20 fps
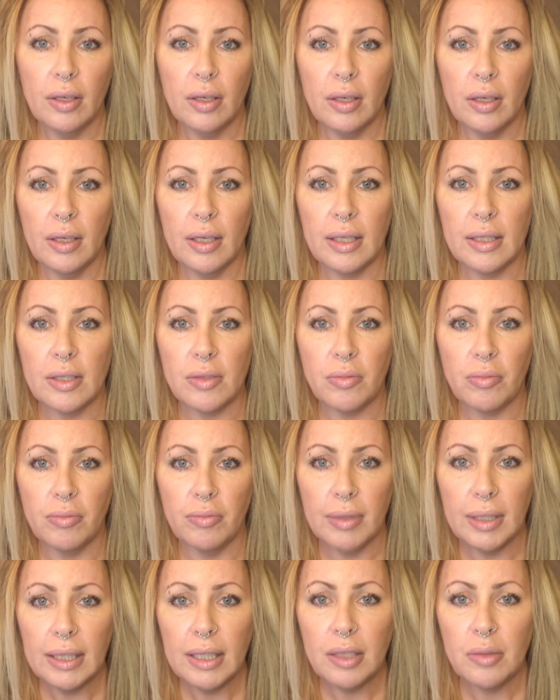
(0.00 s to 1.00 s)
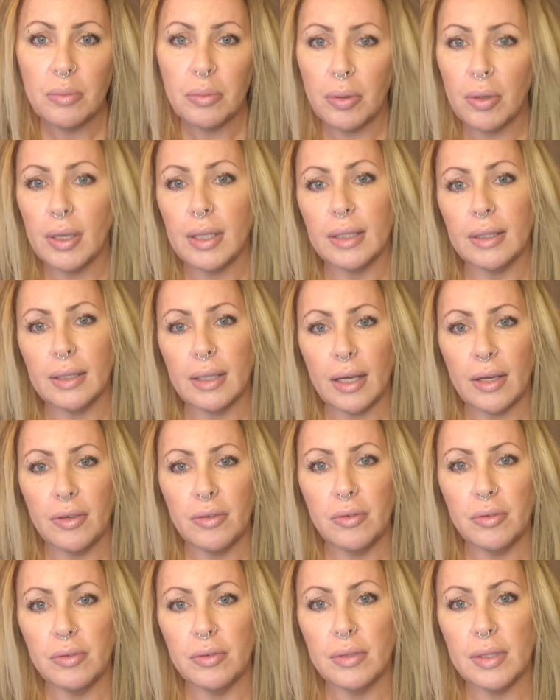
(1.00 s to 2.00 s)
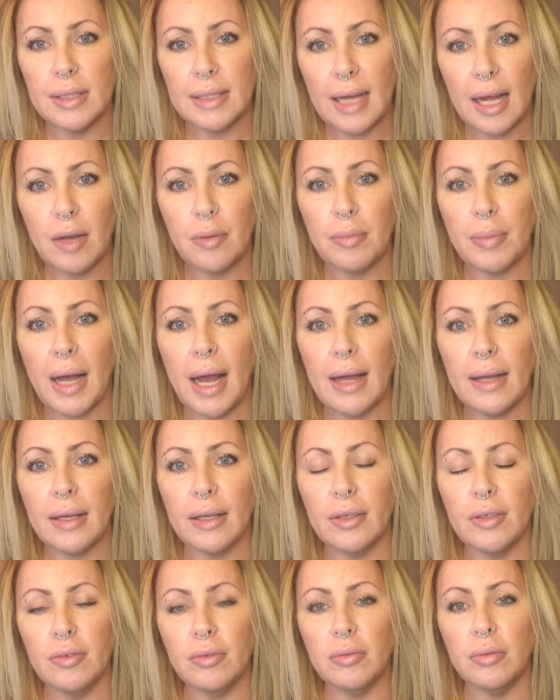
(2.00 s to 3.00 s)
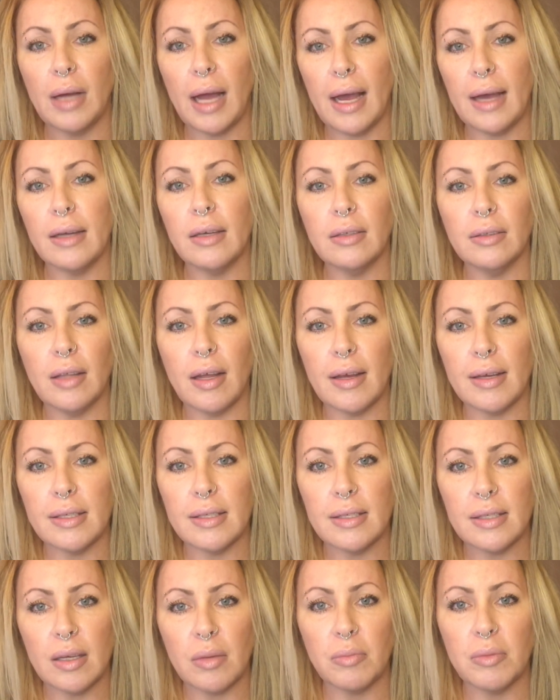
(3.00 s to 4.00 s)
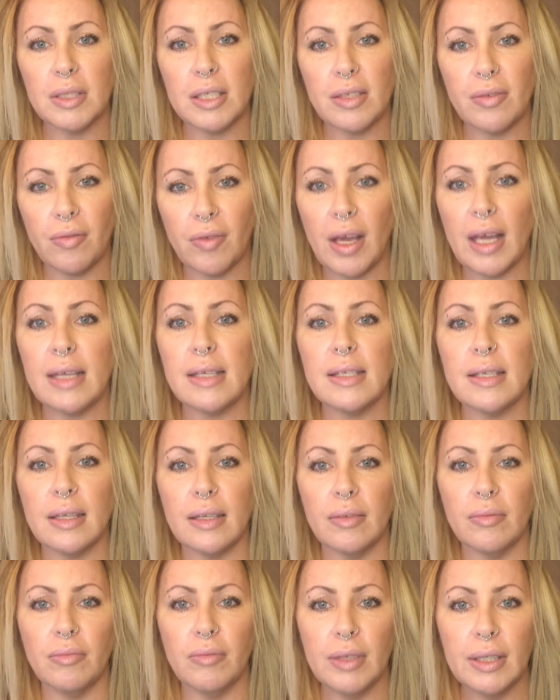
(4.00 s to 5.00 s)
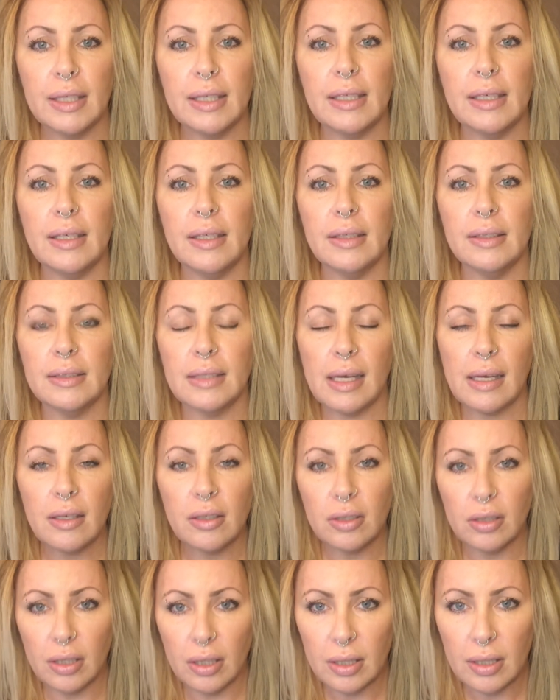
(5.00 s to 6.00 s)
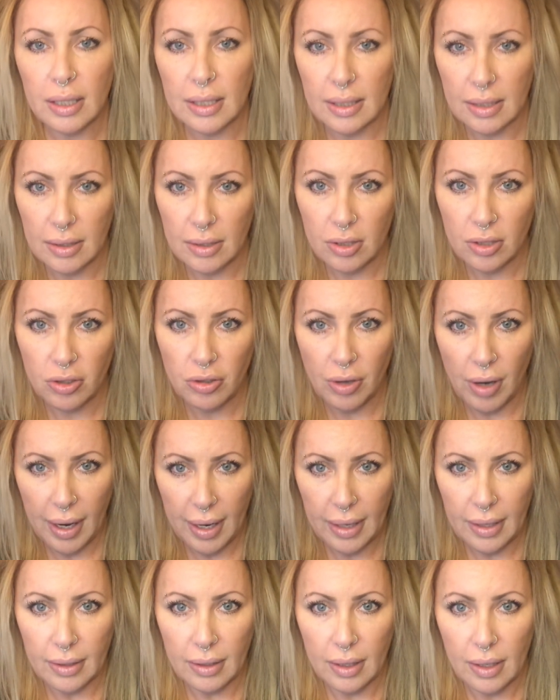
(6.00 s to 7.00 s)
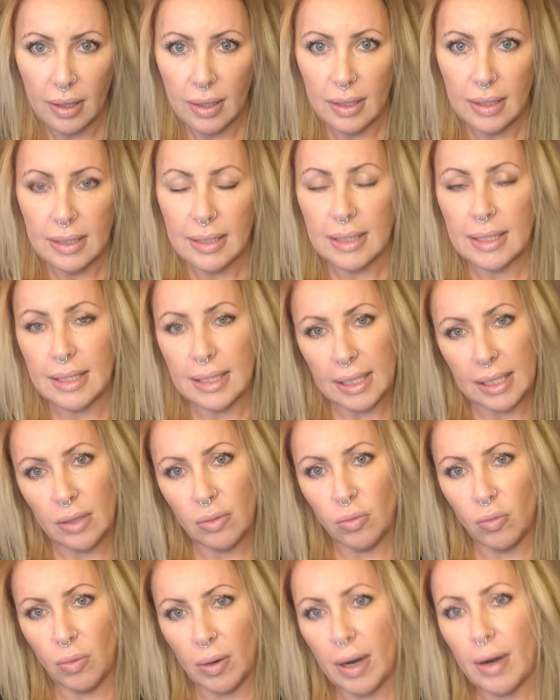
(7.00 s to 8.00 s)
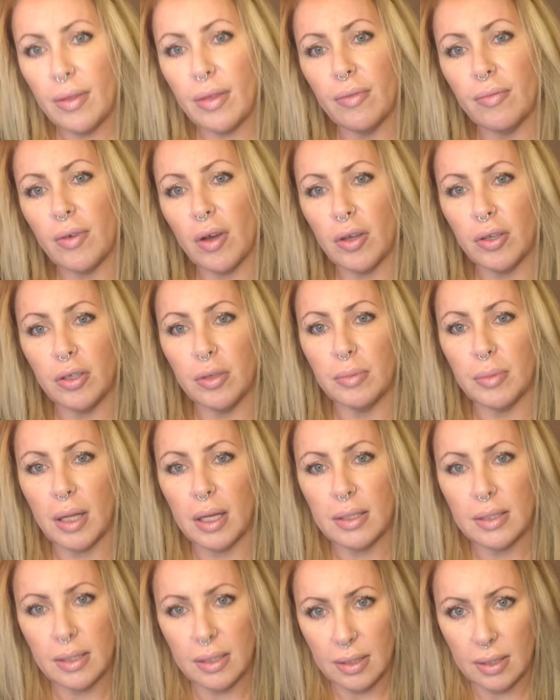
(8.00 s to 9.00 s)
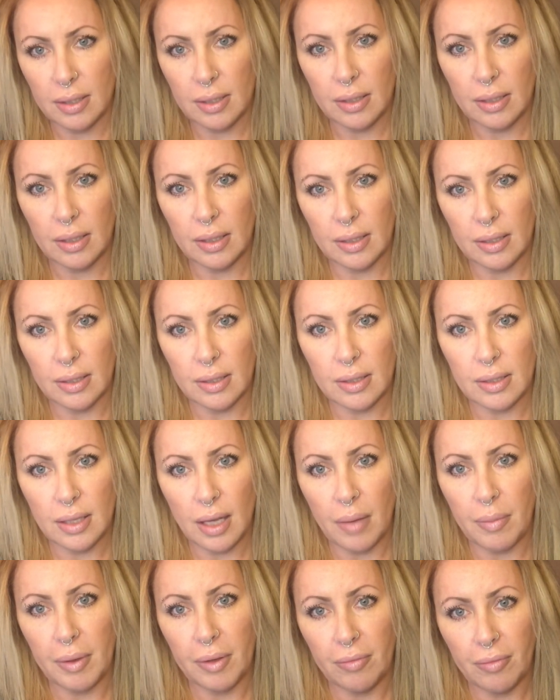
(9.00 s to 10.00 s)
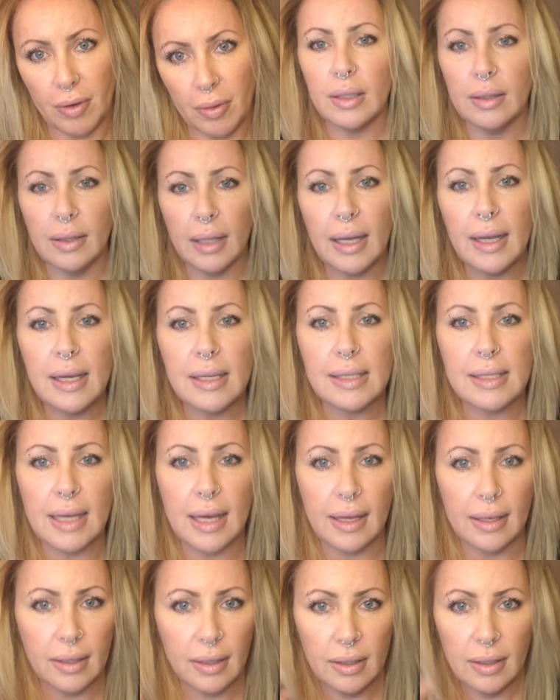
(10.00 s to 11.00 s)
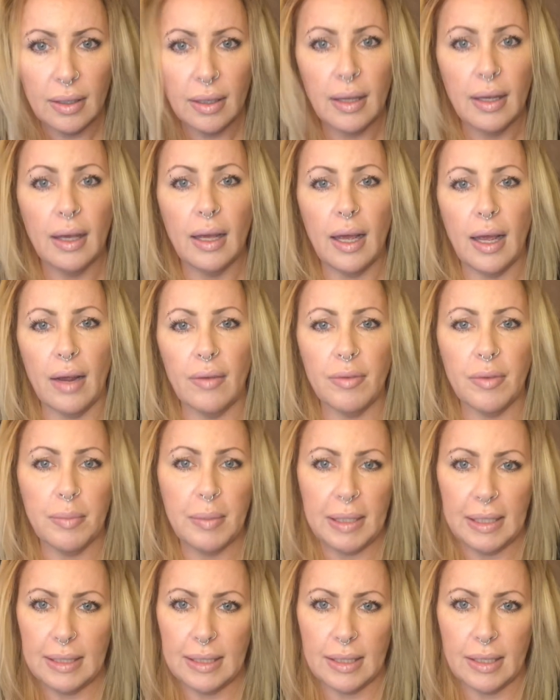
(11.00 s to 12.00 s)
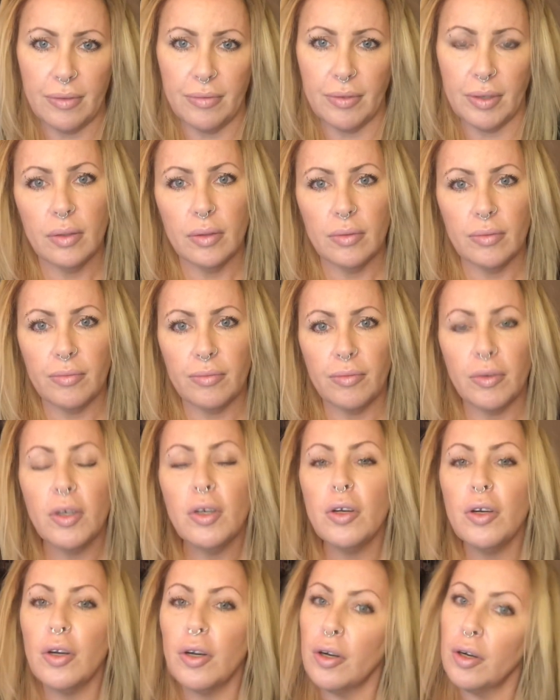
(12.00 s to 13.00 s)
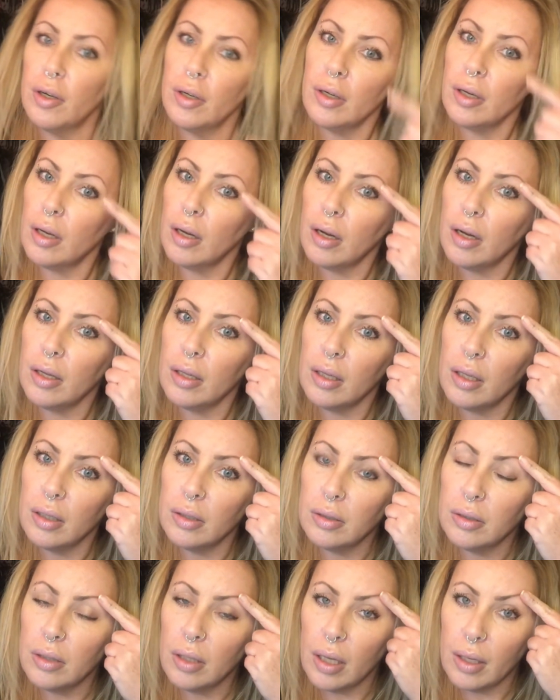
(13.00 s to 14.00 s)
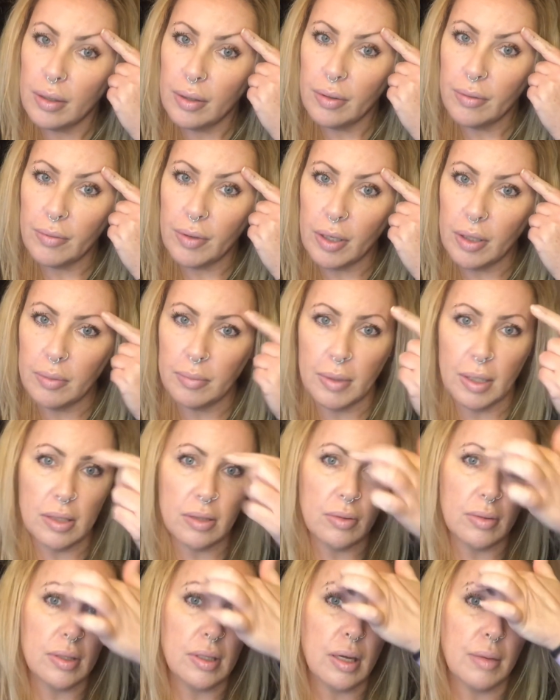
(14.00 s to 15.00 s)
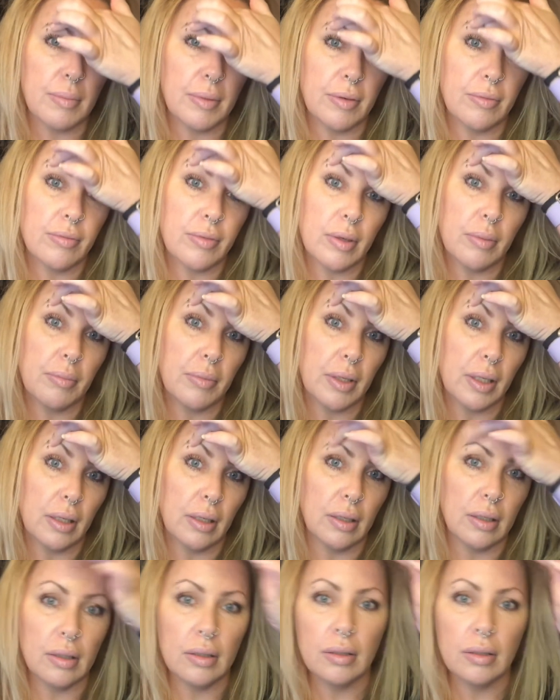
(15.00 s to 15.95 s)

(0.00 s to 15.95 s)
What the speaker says: It's really important that you stand back and you analyze someone's face and really take a look and try and see where the volume loss is coming from. Like I said, everybody's different. For her, a lot of the volume loss was coming from the